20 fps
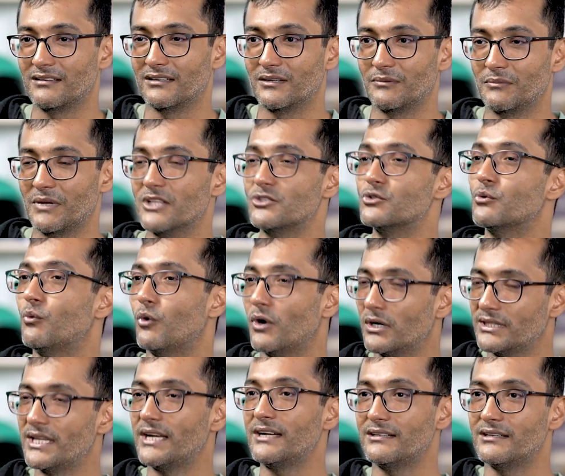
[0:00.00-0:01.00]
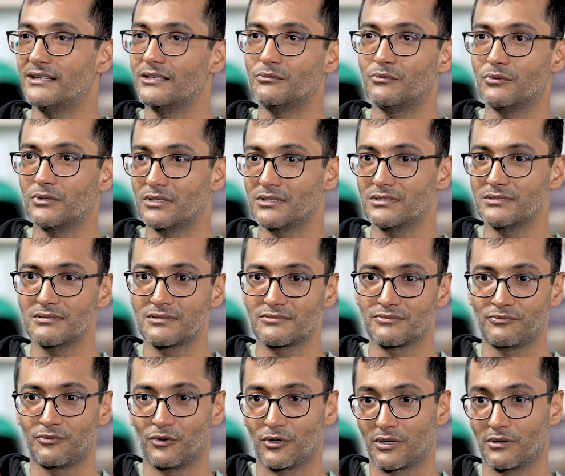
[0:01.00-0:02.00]
And so what that did was,
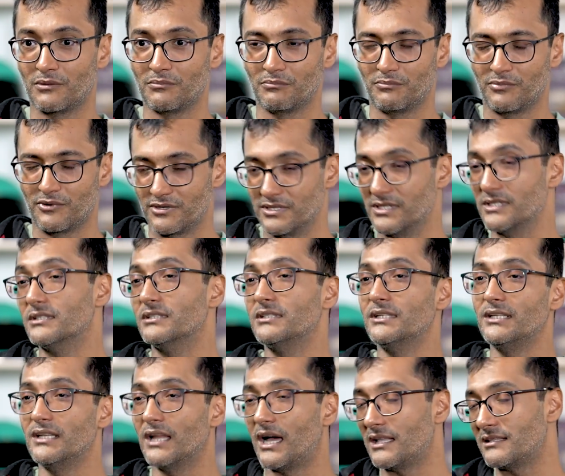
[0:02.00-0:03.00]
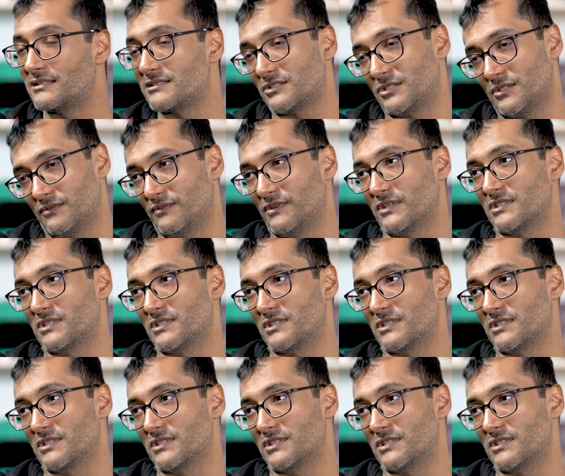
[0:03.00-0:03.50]
for a really large set of